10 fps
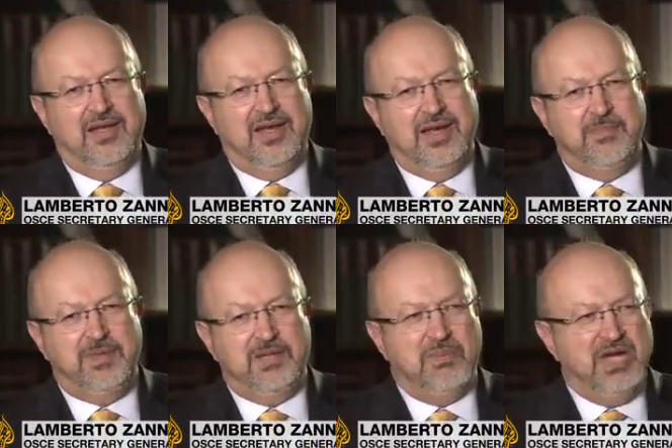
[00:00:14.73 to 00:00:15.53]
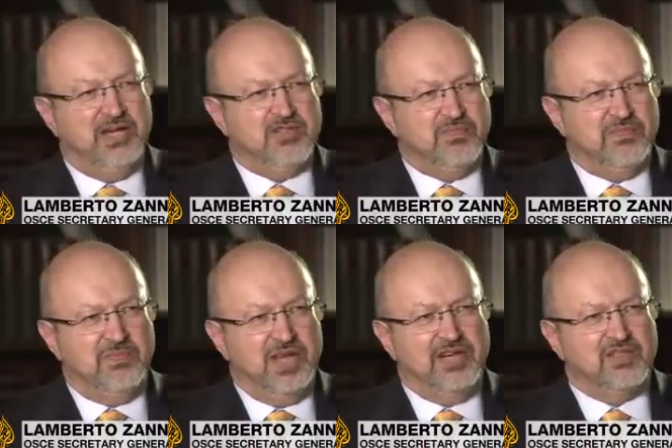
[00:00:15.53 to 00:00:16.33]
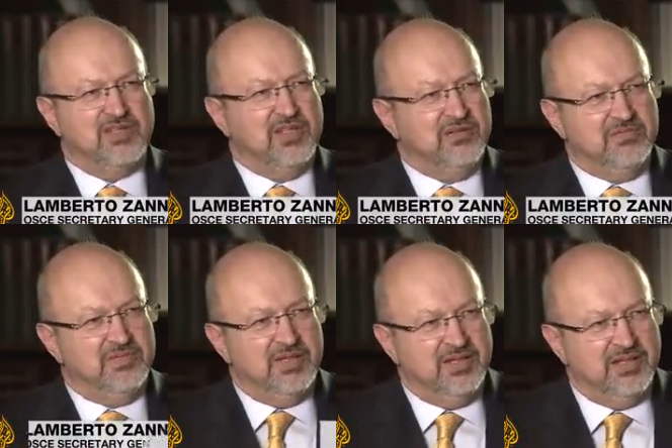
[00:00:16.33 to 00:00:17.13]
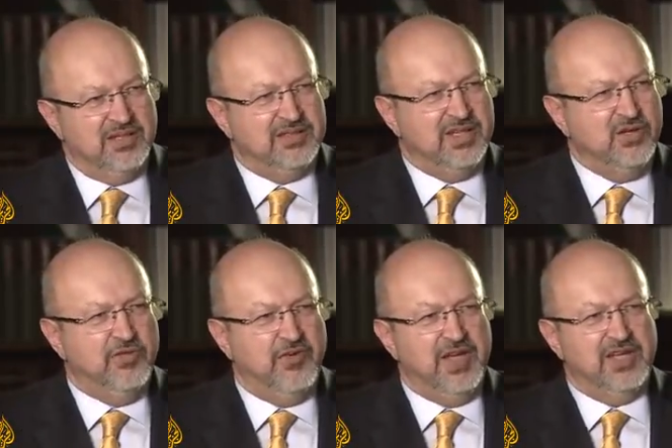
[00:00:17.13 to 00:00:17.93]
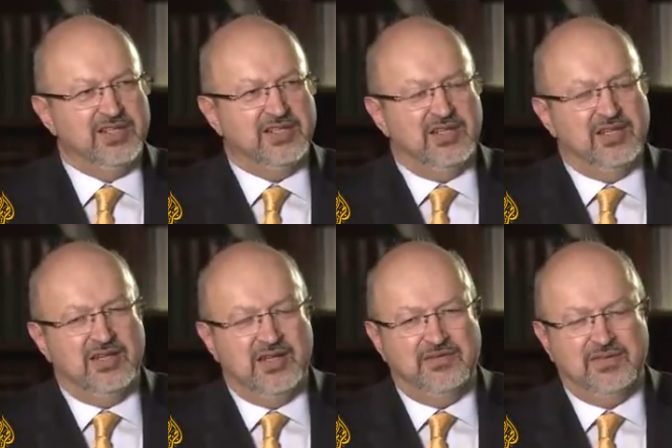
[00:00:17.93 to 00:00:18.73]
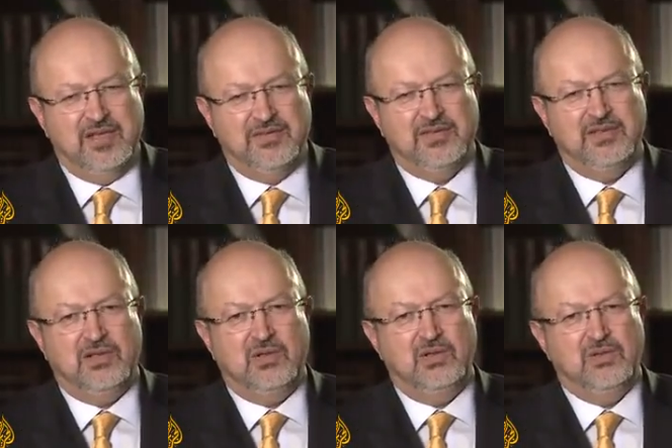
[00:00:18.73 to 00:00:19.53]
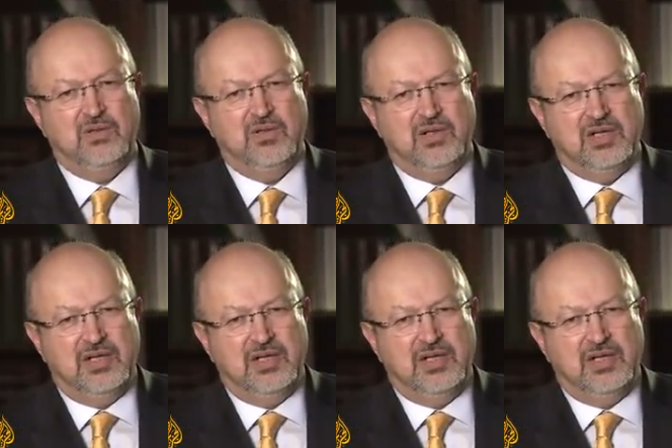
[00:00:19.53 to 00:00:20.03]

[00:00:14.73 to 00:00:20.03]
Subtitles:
helping manage the new phase after the Cold War.